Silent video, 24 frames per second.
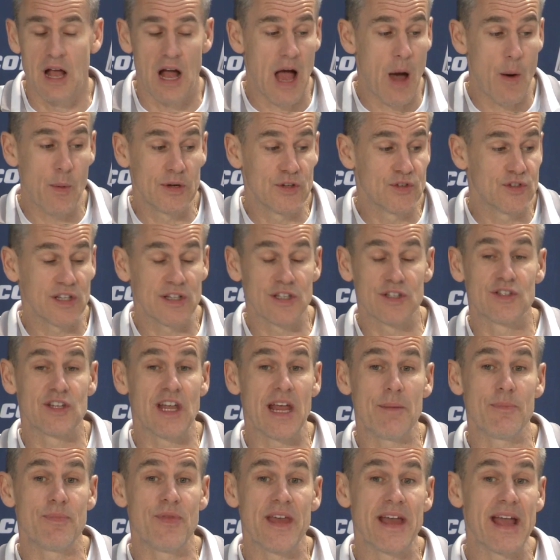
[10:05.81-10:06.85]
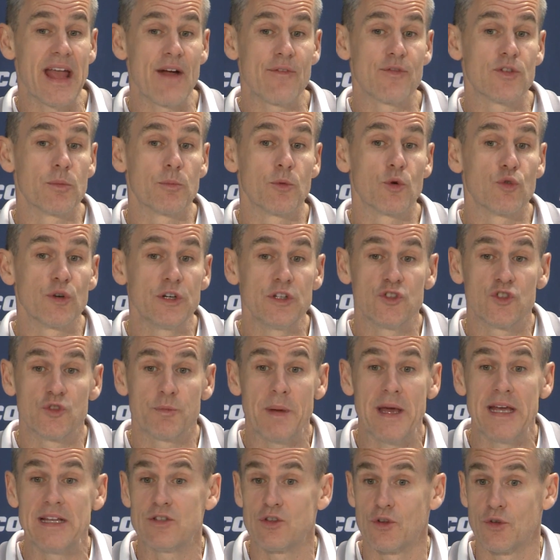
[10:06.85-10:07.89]
I would have said the same thing after Marreese
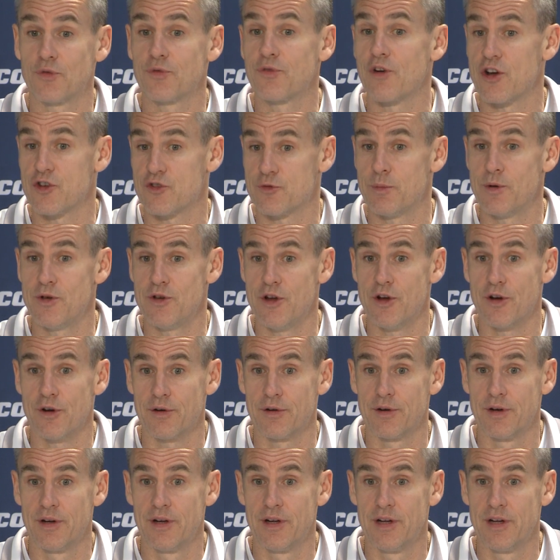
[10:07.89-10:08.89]
Speights' freshman year,